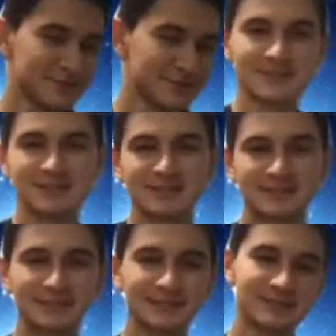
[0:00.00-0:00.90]

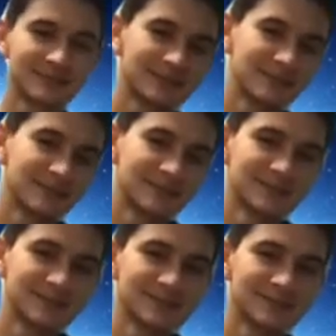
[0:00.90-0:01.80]

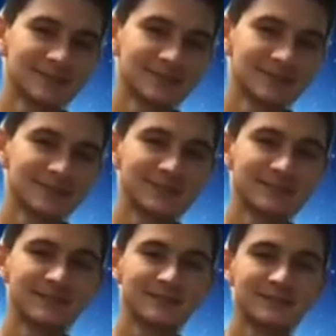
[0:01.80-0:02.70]

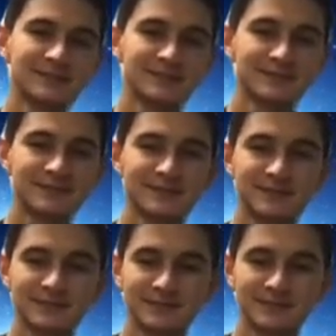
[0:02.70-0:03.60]

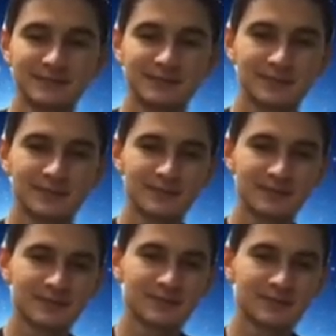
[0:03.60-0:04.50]

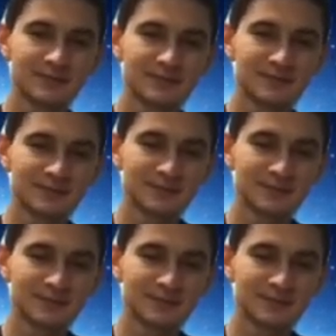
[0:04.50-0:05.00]
This person isn't speaking.